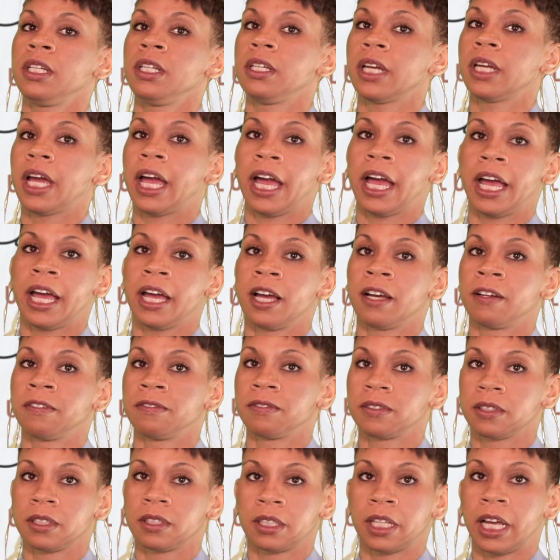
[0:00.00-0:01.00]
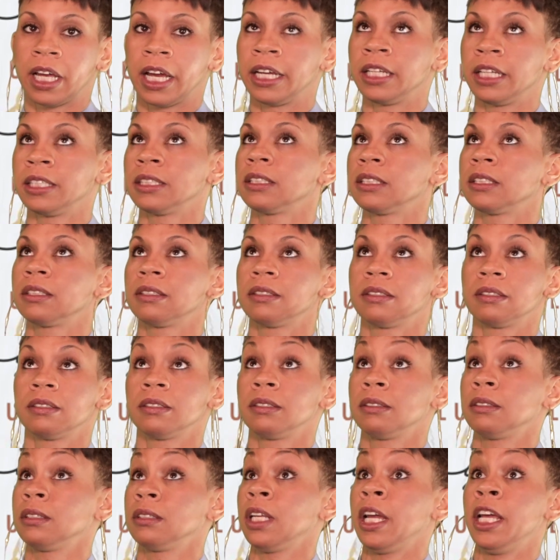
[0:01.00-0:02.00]
have like
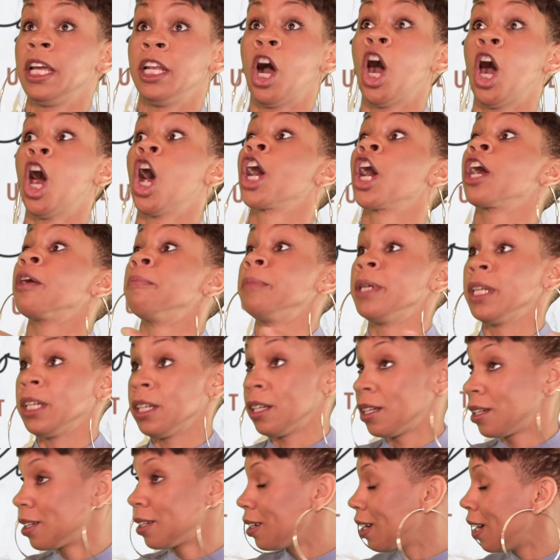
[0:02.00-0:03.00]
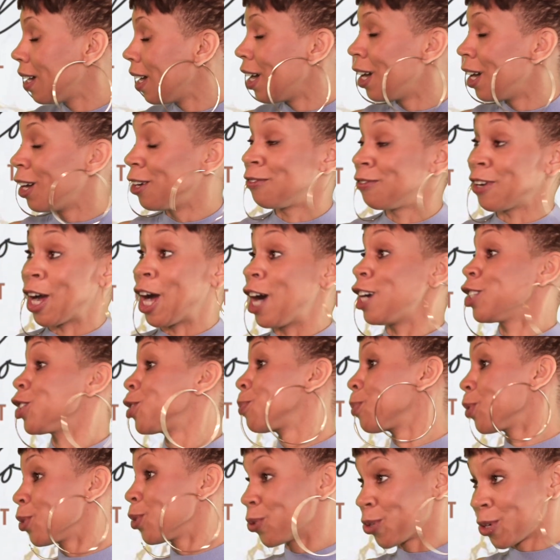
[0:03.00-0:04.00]
an army of
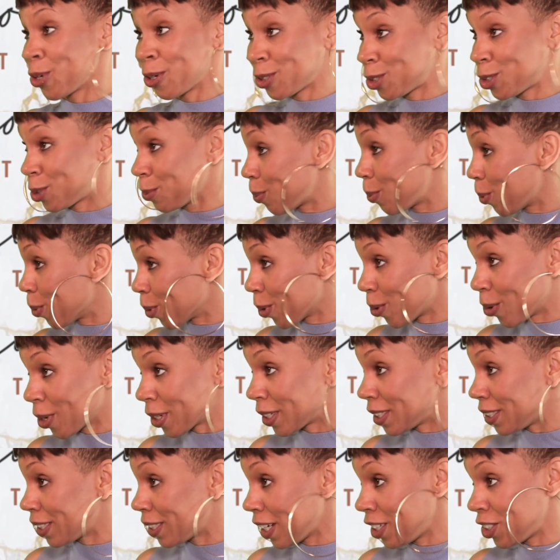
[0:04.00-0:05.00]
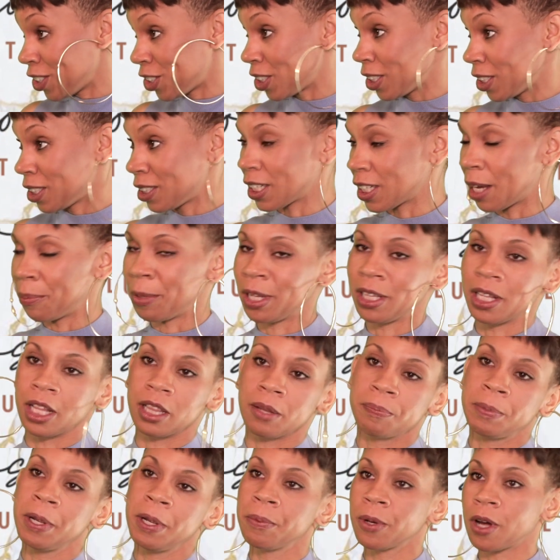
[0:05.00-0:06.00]
entrepreneurial support organizations. I mean,
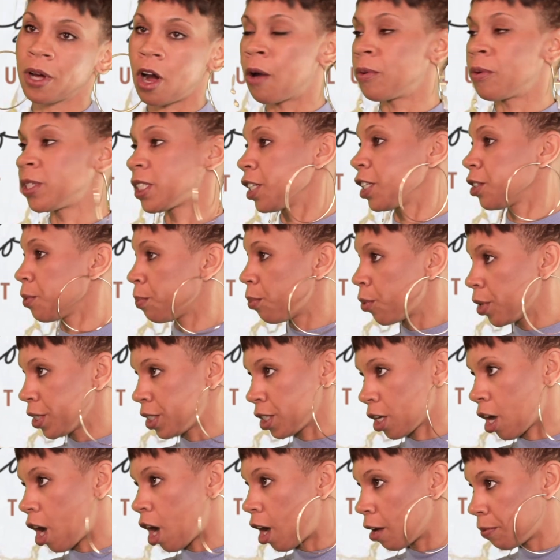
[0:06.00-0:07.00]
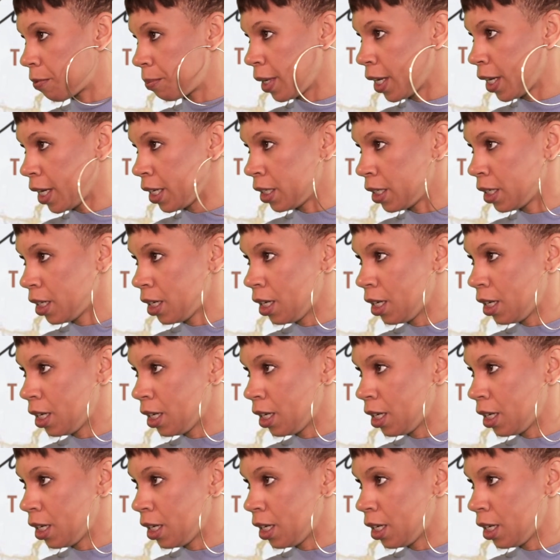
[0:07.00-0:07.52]
people always like to point to Kauffman,